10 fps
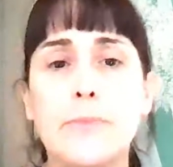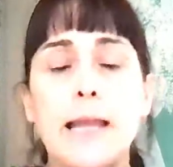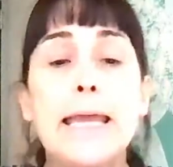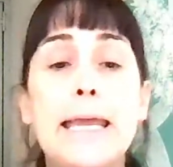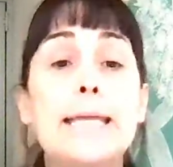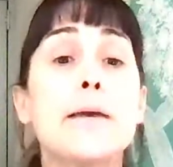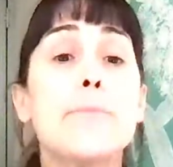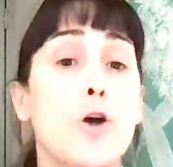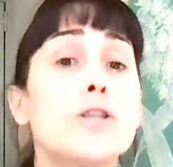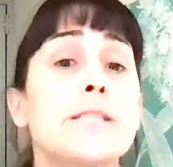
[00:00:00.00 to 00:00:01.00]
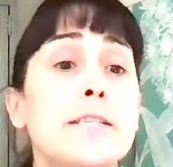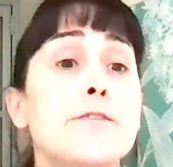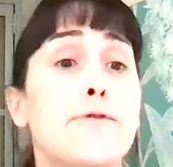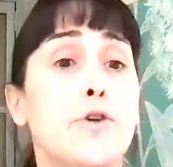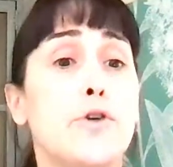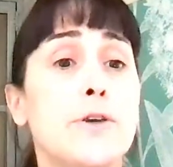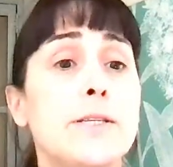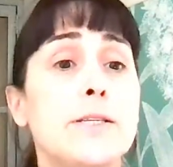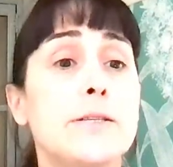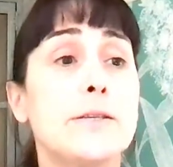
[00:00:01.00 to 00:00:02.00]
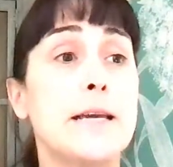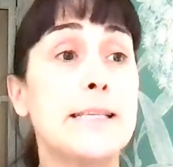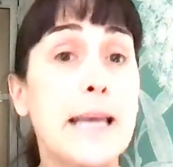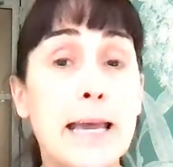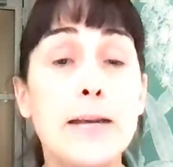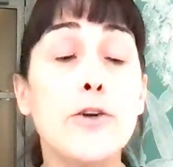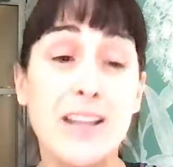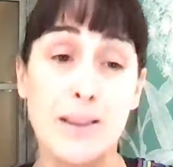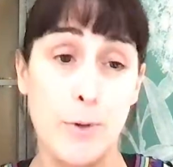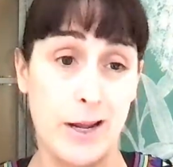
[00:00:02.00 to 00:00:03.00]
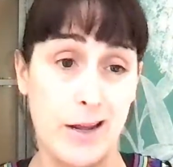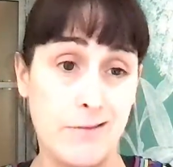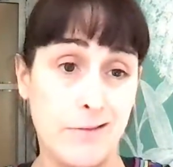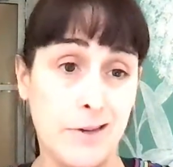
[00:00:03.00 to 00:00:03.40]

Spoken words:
eating processed foods is hindering the body,